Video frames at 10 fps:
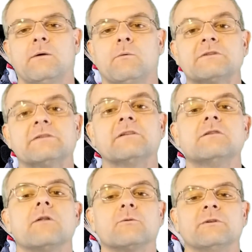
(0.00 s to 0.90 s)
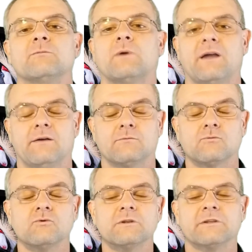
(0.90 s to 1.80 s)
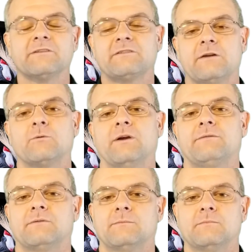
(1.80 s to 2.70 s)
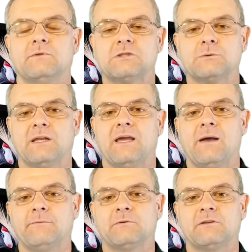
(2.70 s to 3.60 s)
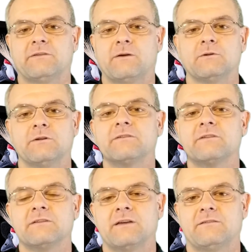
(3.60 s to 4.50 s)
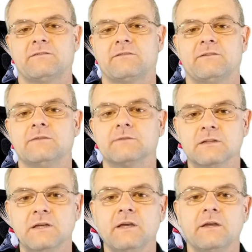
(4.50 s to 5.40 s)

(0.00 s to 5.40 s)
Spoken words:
Which is another reason why I have really stayed away from doing apps, because I really just think that's just evil.